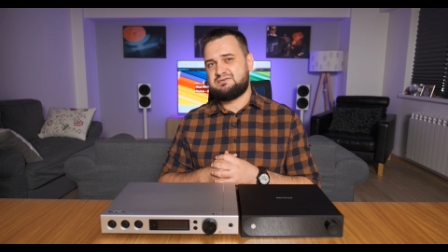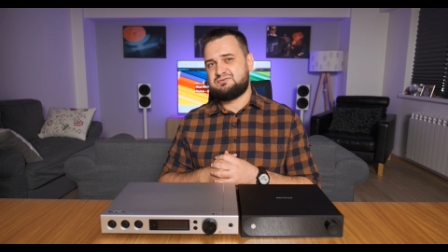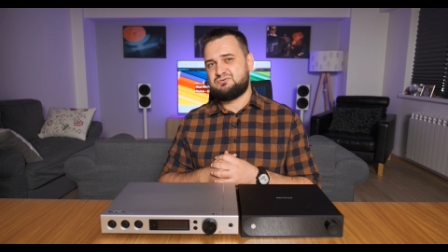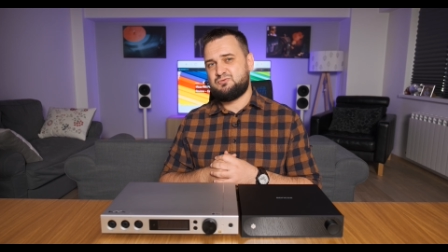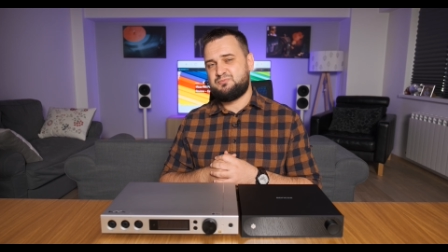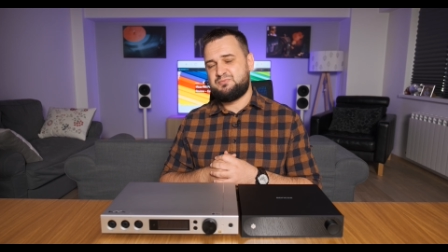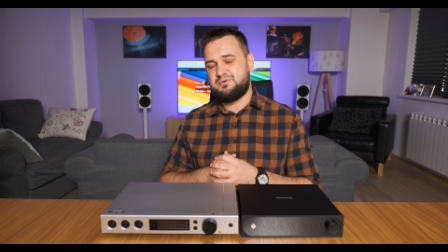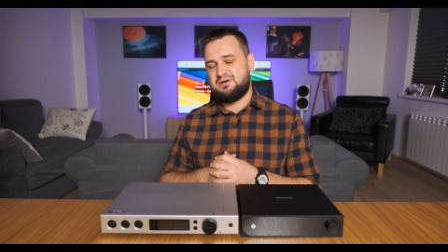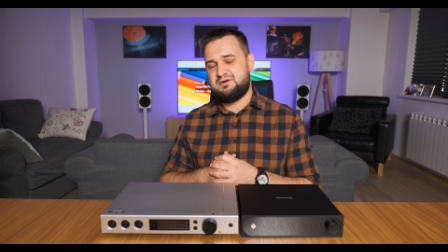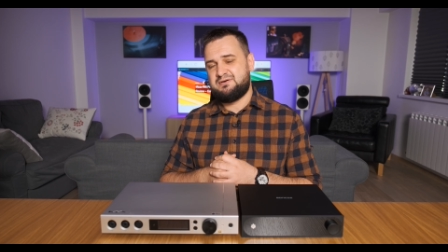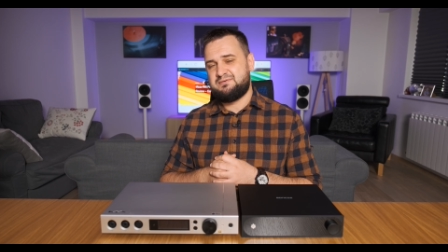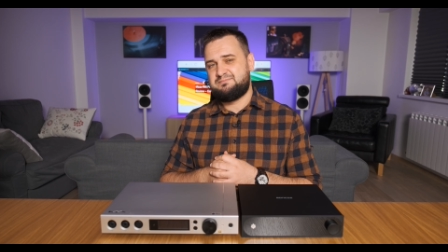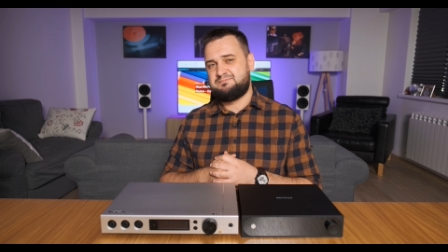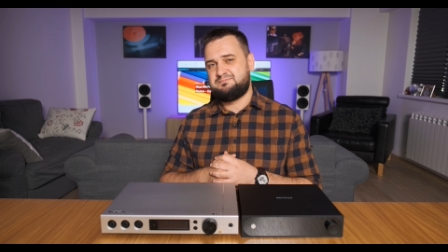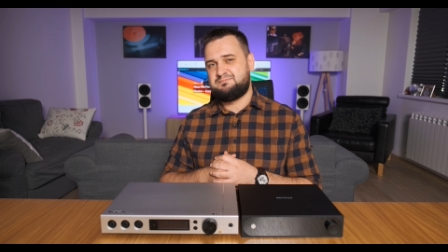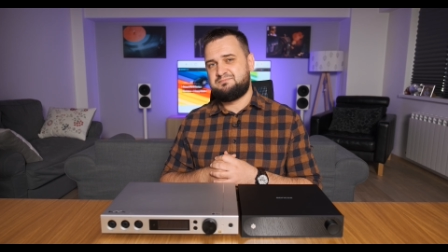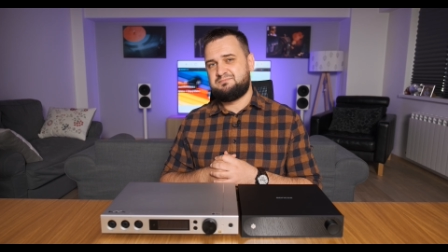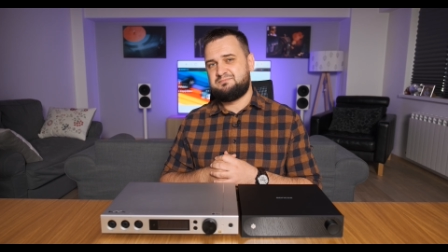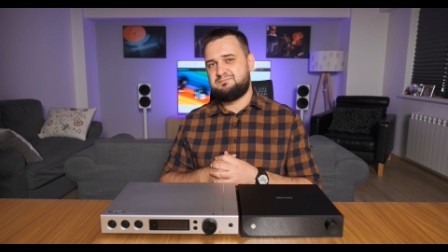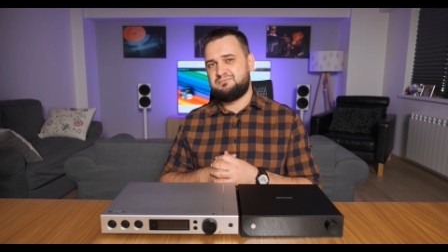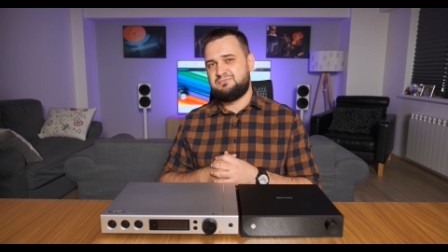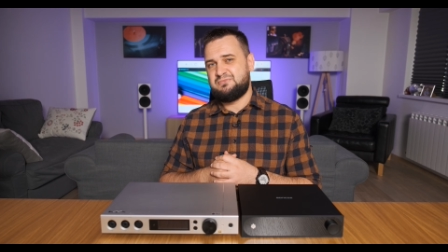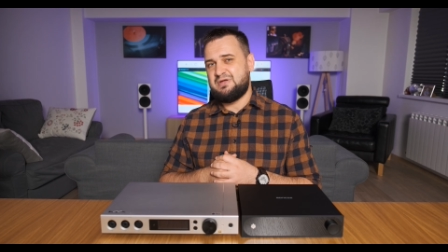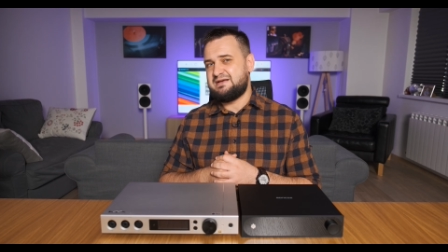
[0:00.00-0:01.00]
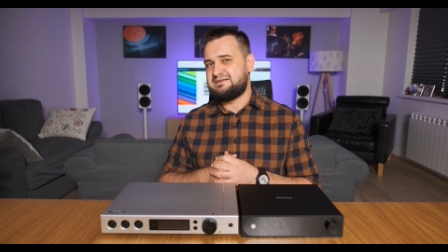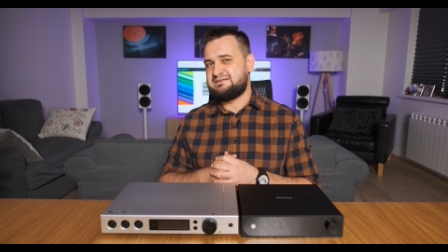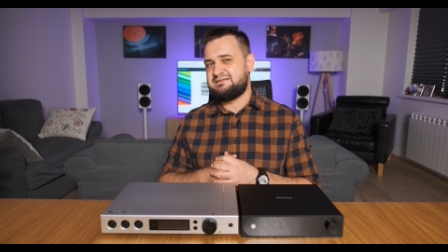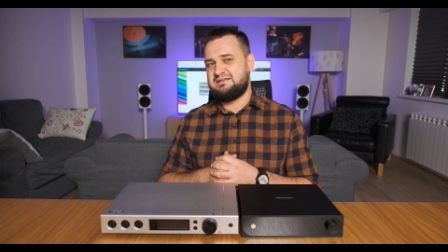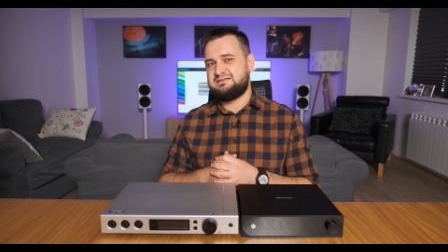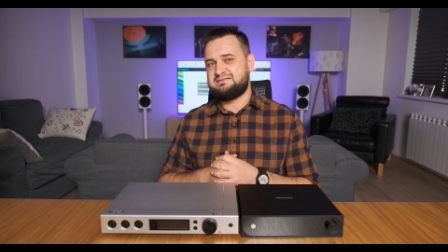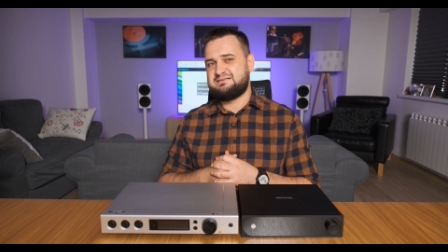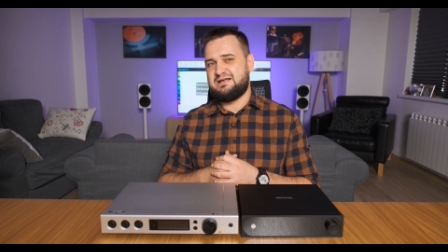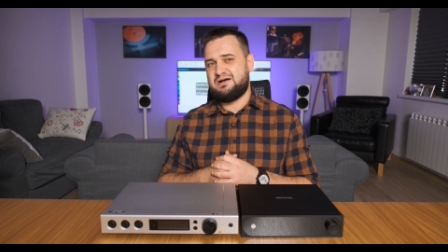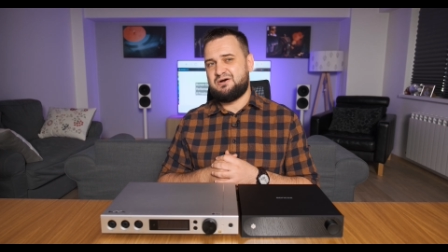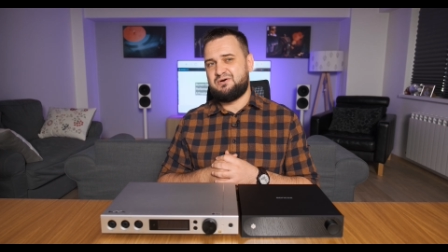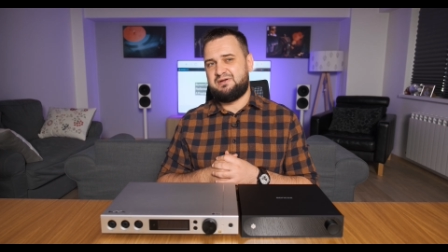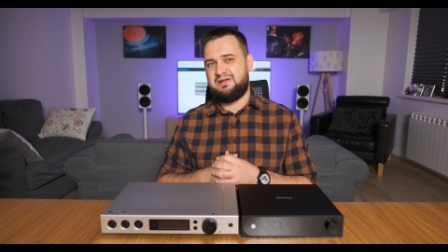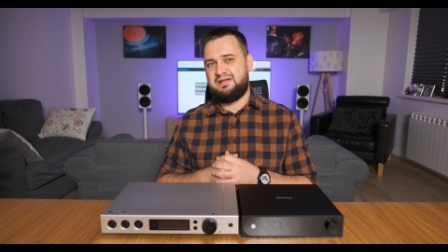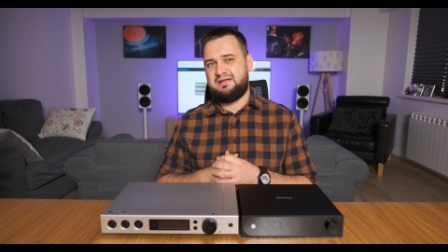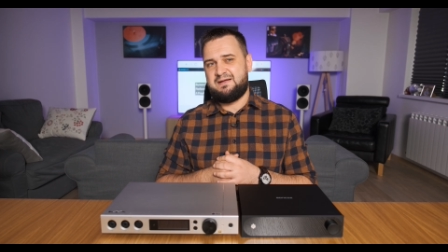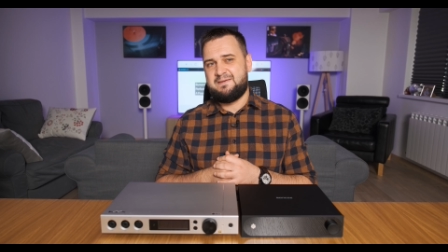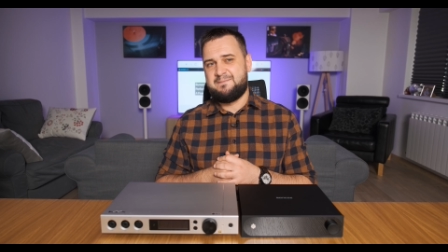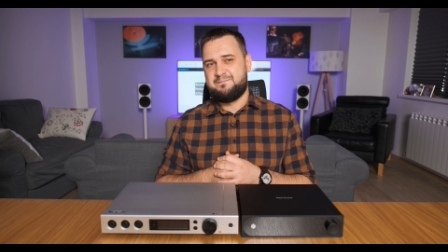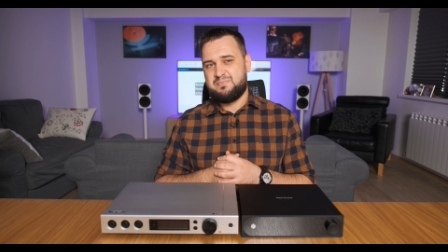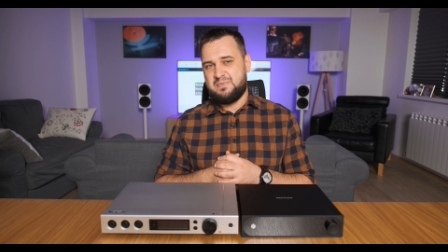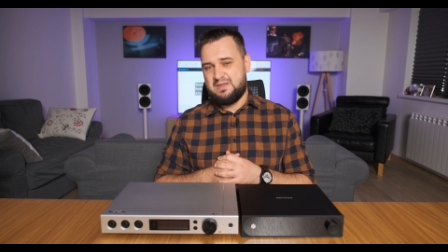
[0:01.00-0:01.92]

super nasty sounding.